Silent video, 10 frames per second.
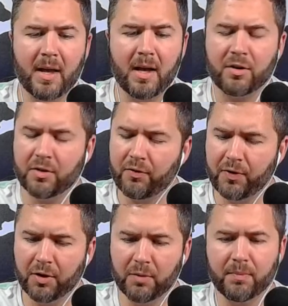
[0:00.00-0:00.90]
yeah, good
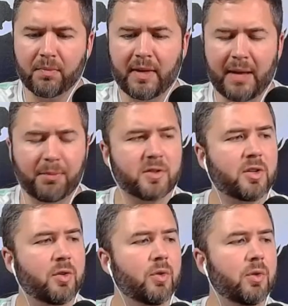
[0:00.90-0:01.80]
film. Game looks
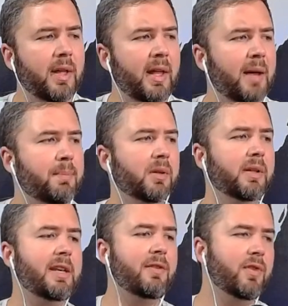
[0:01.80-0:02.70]
cool. And I
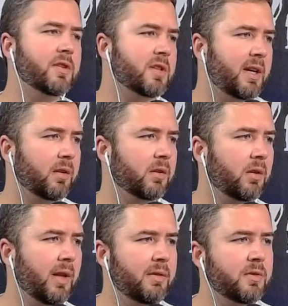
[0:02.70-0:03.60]
believe there's a Killer
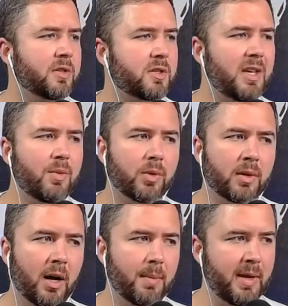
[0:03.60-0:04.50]
Klowns sequel
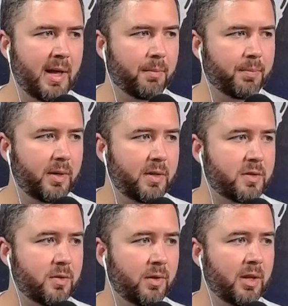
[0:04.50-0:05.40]
coming out pretty
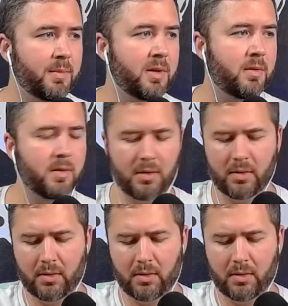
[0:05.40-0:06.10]
soon. Let me...